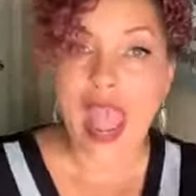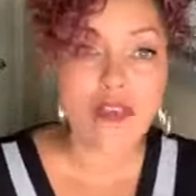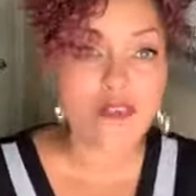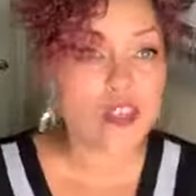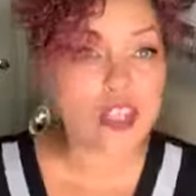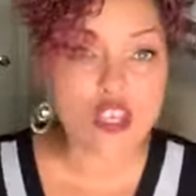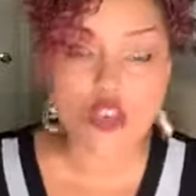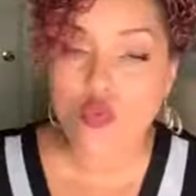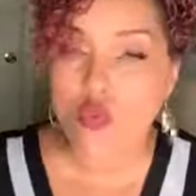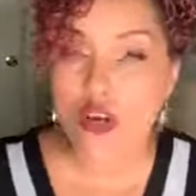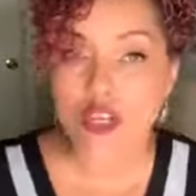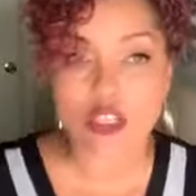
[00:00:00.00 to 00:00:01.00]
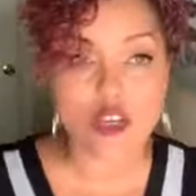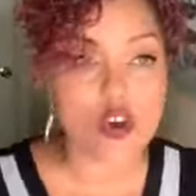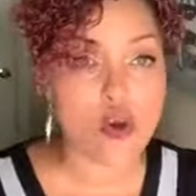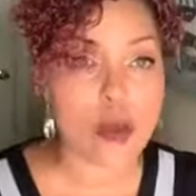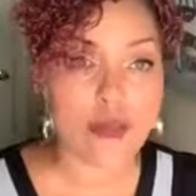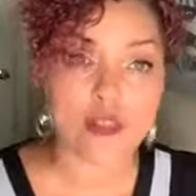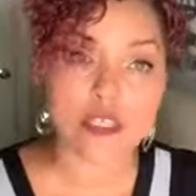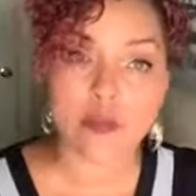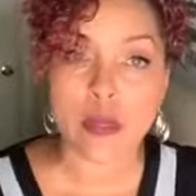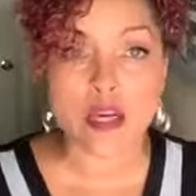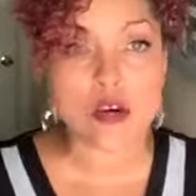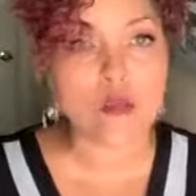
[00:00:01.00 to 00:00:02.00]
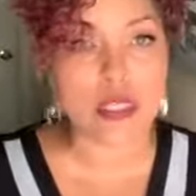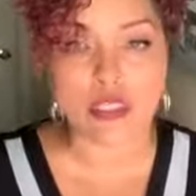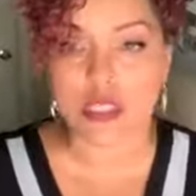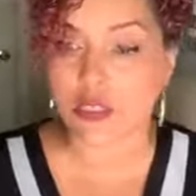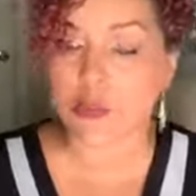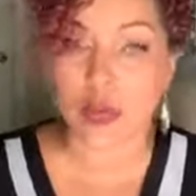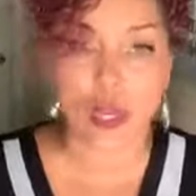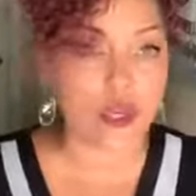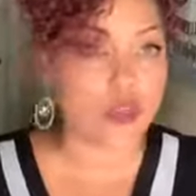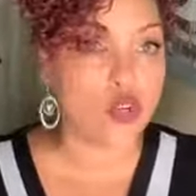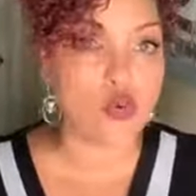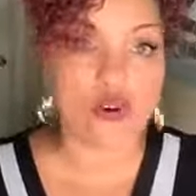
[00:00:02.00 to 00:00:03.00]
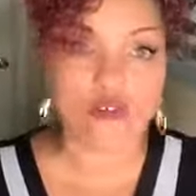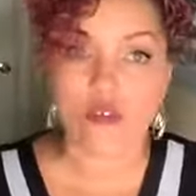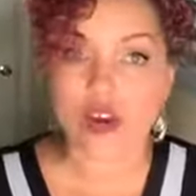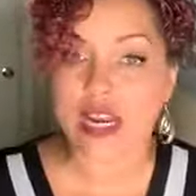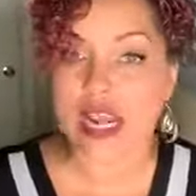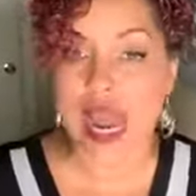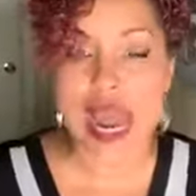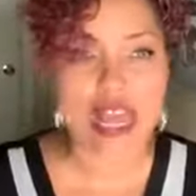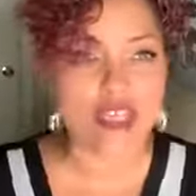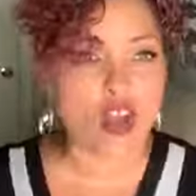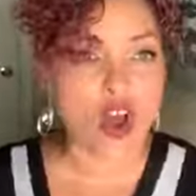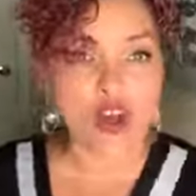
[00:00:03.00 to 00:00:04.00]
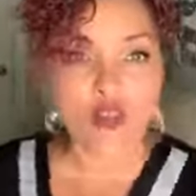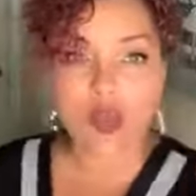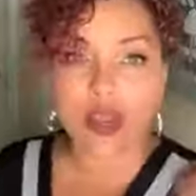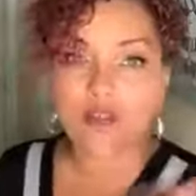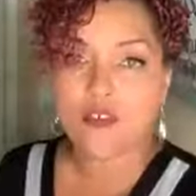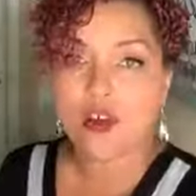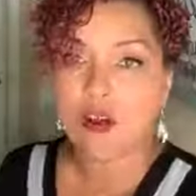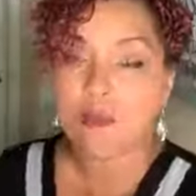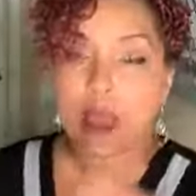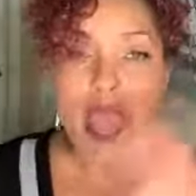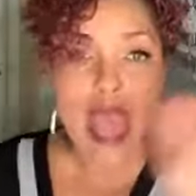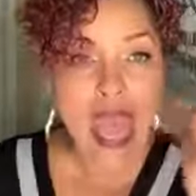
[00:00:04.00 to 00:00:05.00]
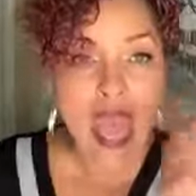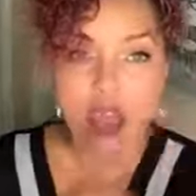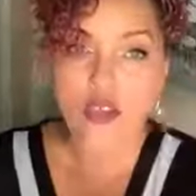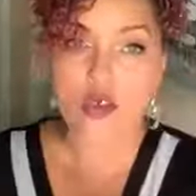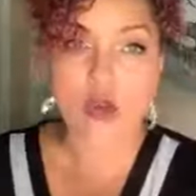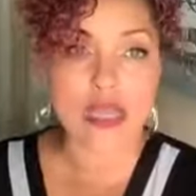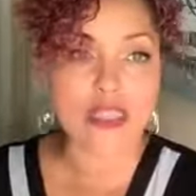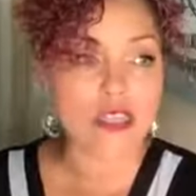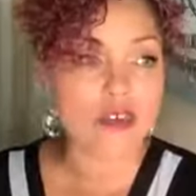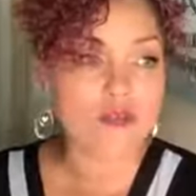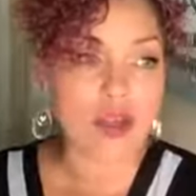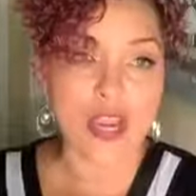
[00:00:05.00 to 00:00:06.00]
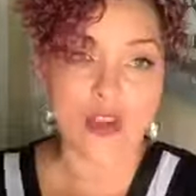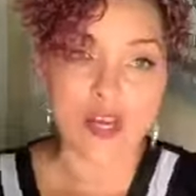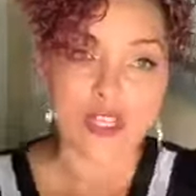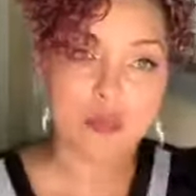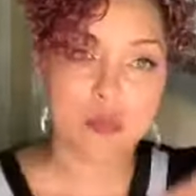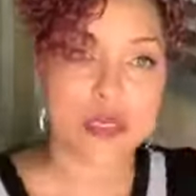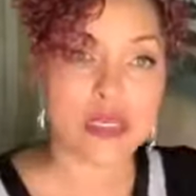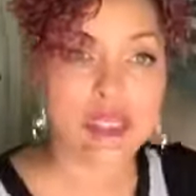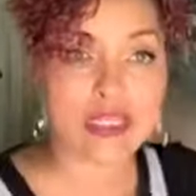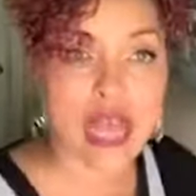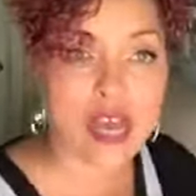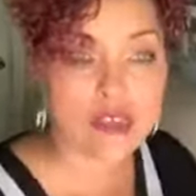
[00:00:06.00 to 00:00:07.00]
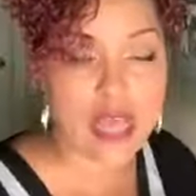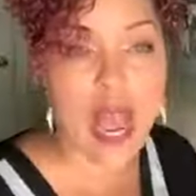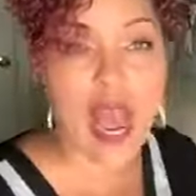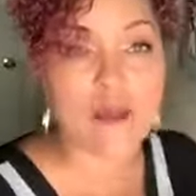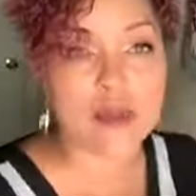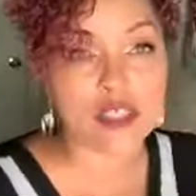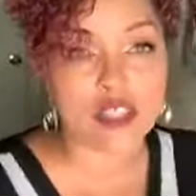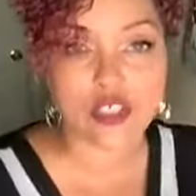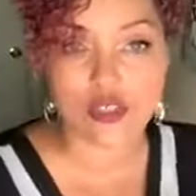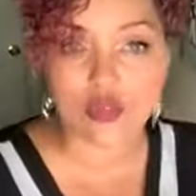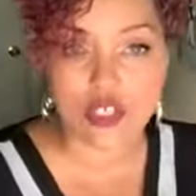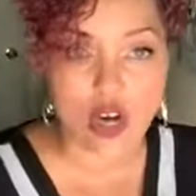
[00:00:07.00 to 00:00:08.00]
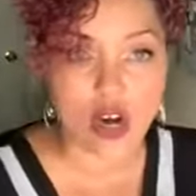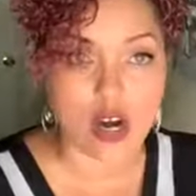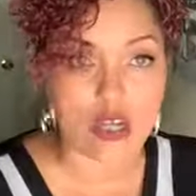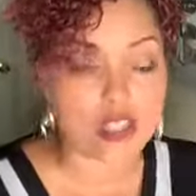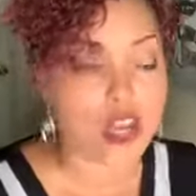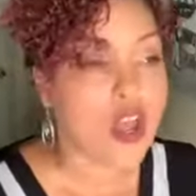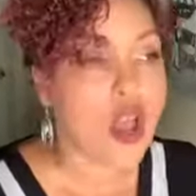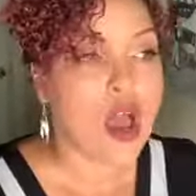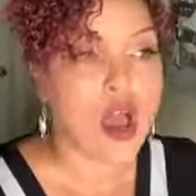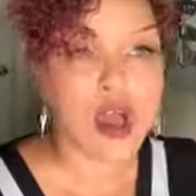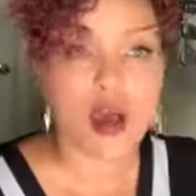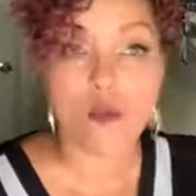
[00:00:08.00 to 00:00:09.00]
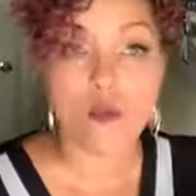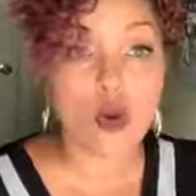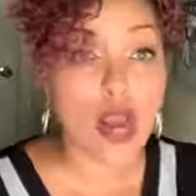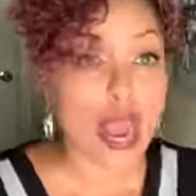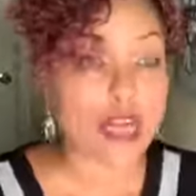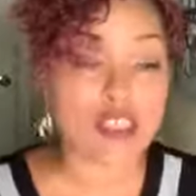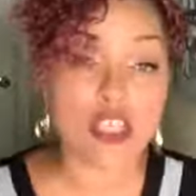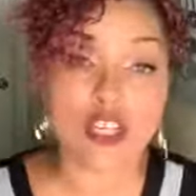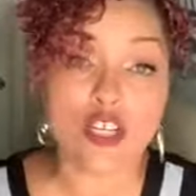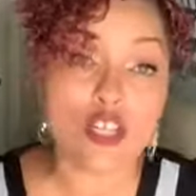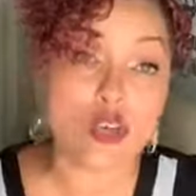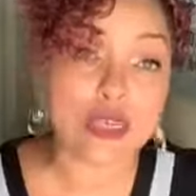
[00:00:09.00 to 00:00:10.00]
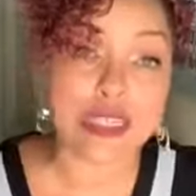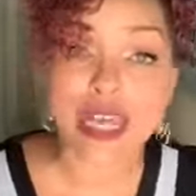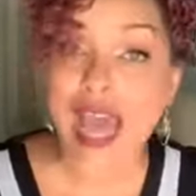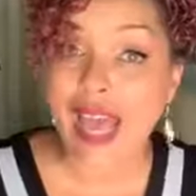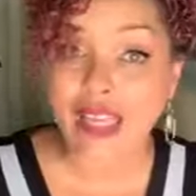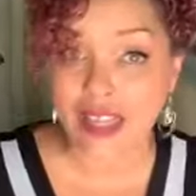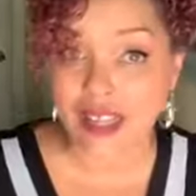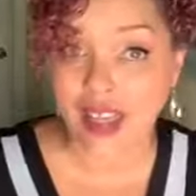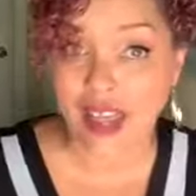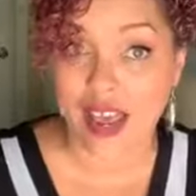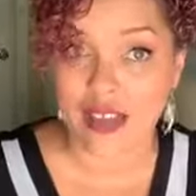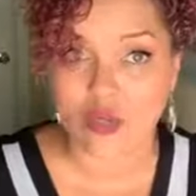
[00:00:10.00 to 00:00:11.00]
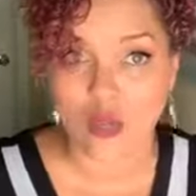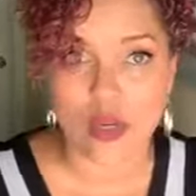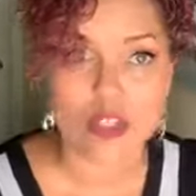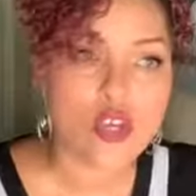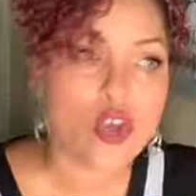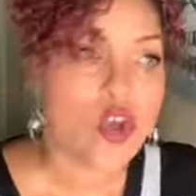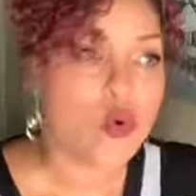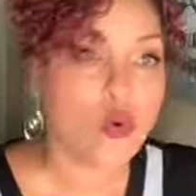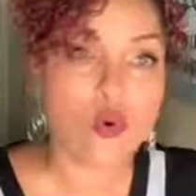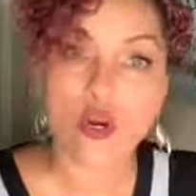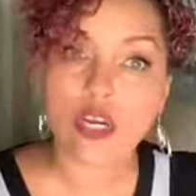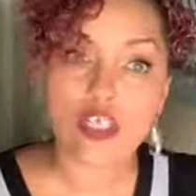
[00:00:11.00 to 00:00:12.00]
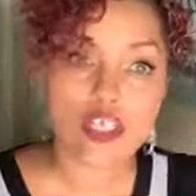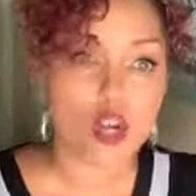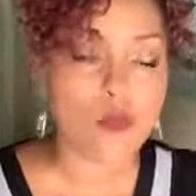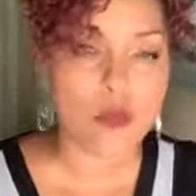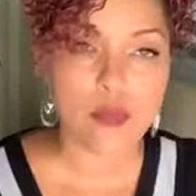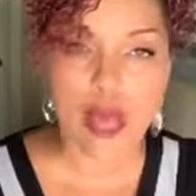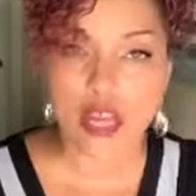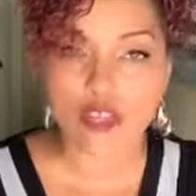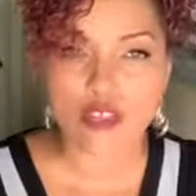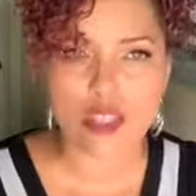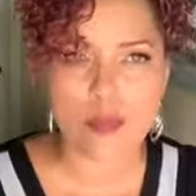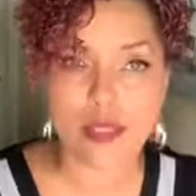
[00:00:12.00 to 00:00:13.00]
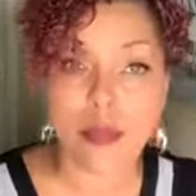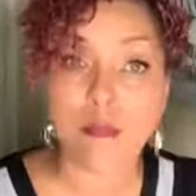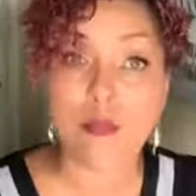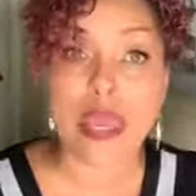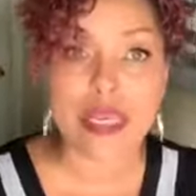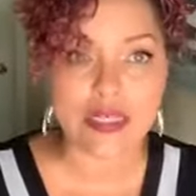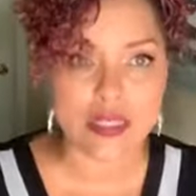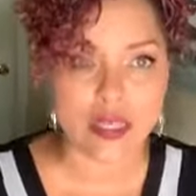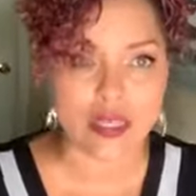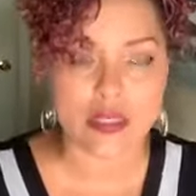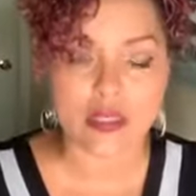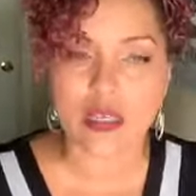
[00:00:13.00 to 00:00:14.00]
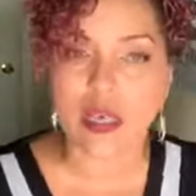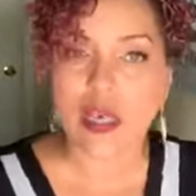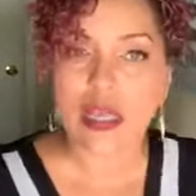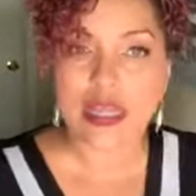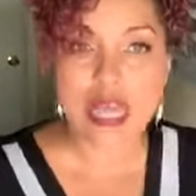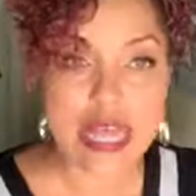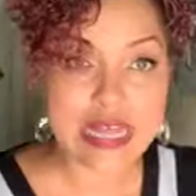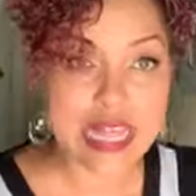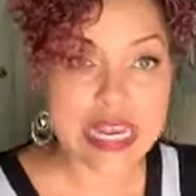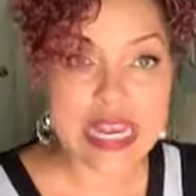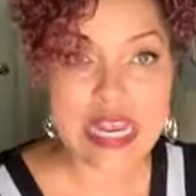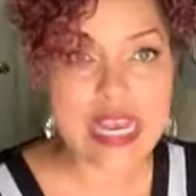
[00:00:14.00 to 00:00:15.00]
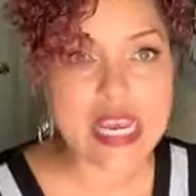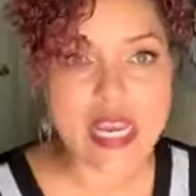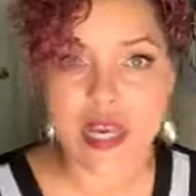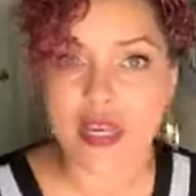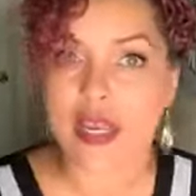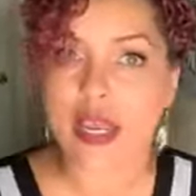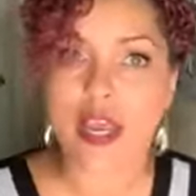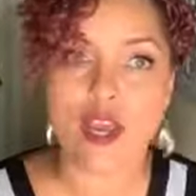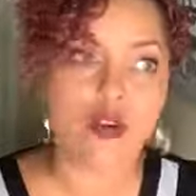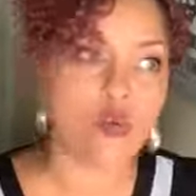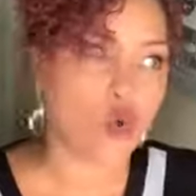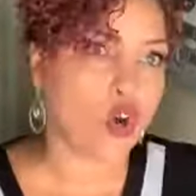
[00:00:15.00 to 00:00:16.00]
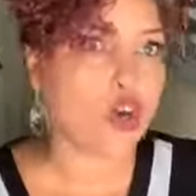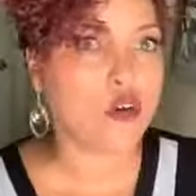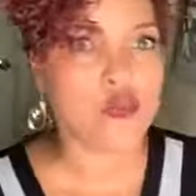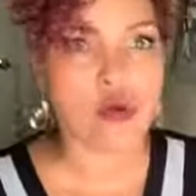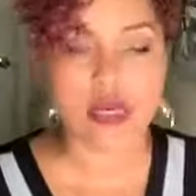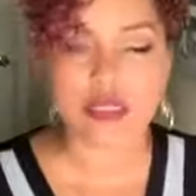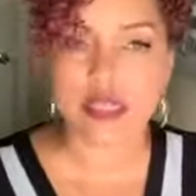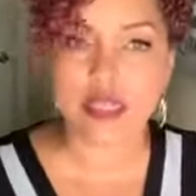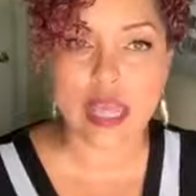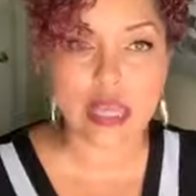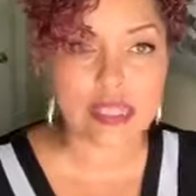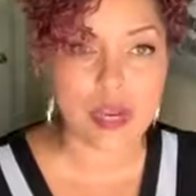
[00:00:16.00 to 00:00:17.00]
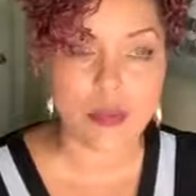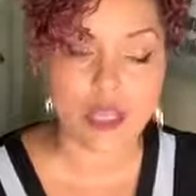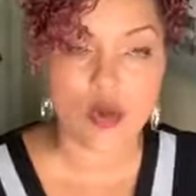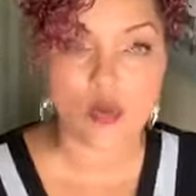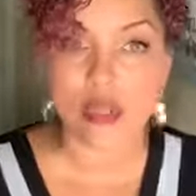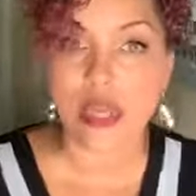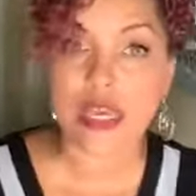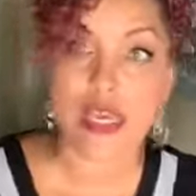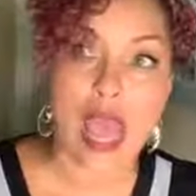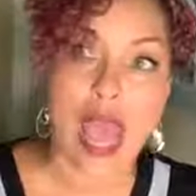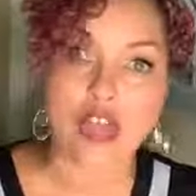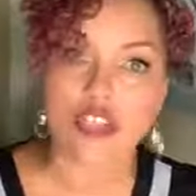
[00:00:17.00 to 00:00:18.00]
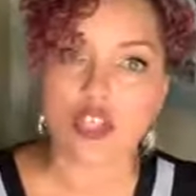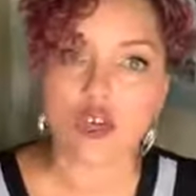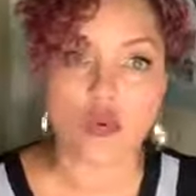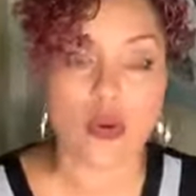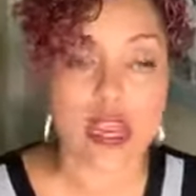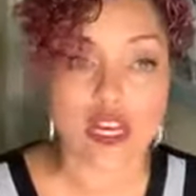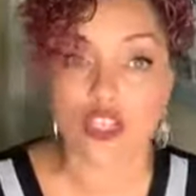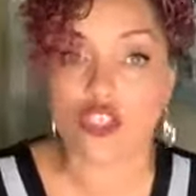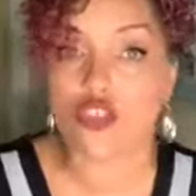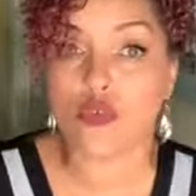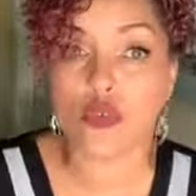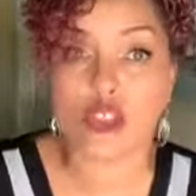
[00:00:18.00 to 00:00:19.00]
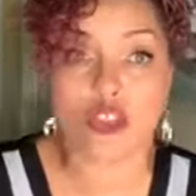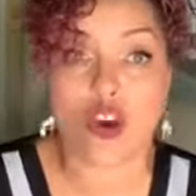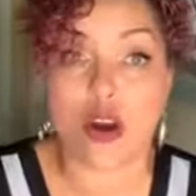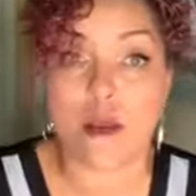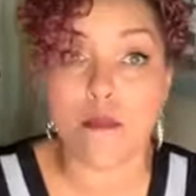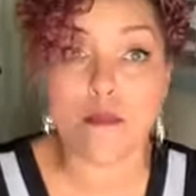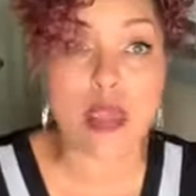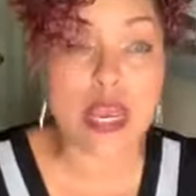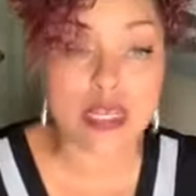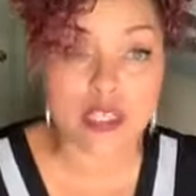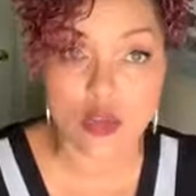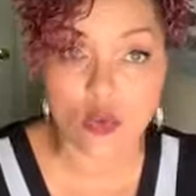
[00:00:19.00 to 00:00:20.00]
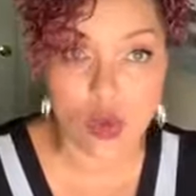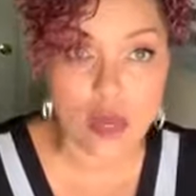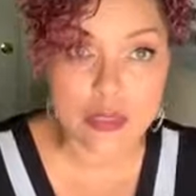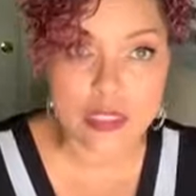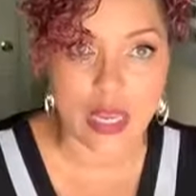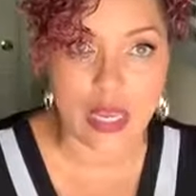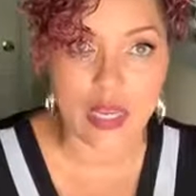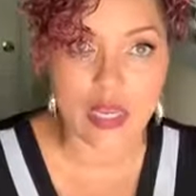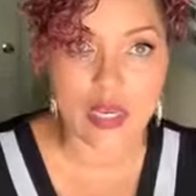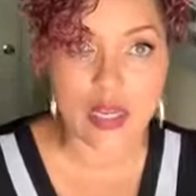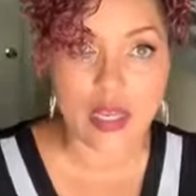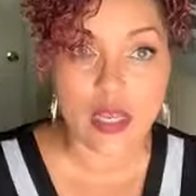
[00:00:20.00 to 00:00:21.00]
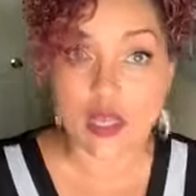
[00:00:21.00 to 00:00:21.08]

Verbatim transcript: Everything you wanted to know about the speaker business, but you were afraid to ask, all the way from how do you identify your expertise out to how much do you charge? um, we're actually going to do a tech class once where we're going to show people how to do some of the basics that they need in WordPress and that type of thing, where they can actually create a superstar, amazing website.